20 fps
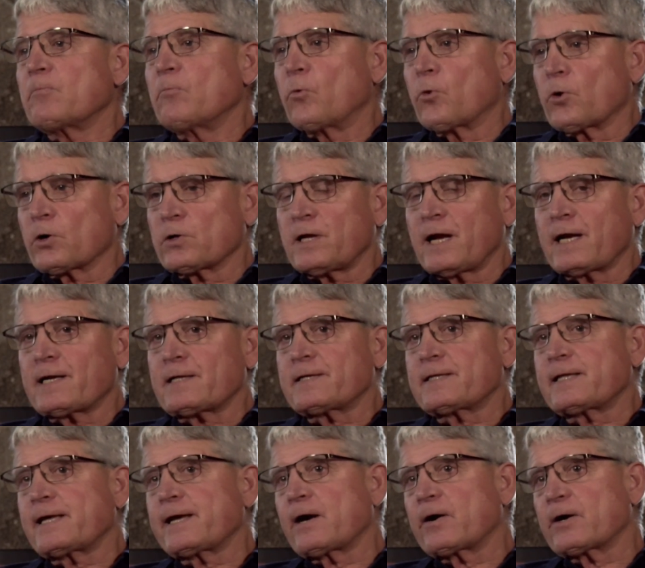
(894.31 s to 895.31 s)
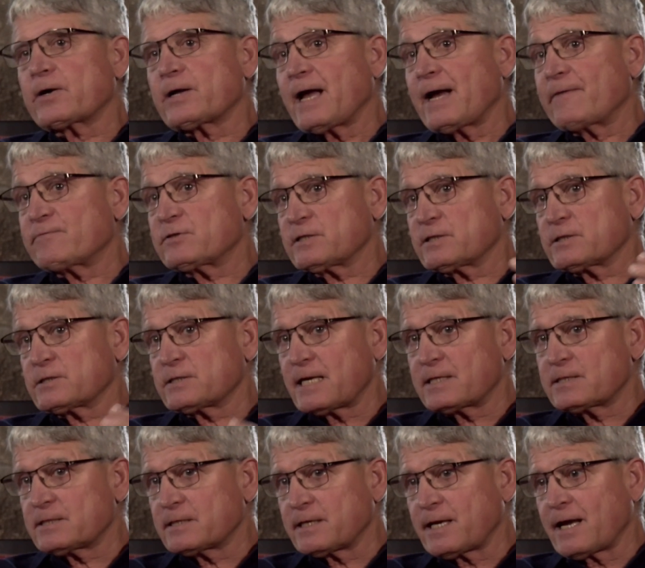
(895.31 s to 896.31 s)
more likely they are to have
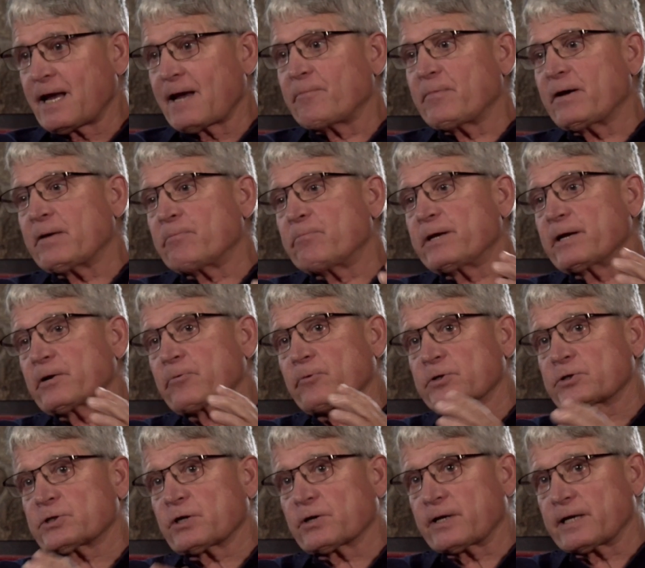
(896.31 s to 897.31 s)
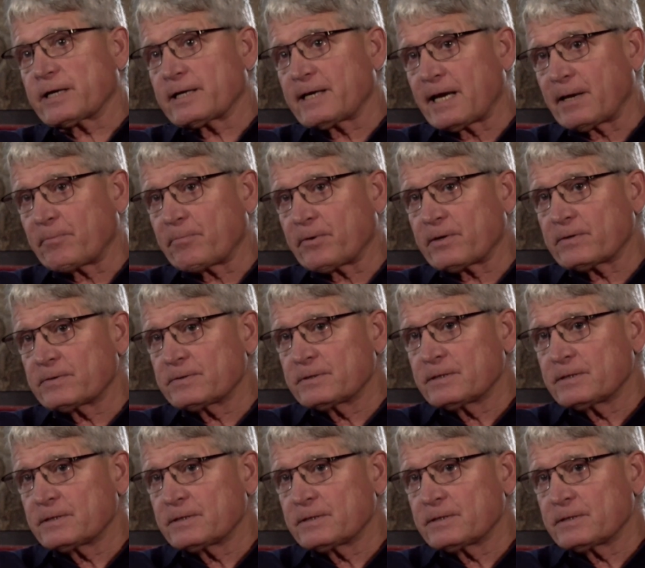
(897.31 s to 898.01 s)
success at camp and be a returning camper.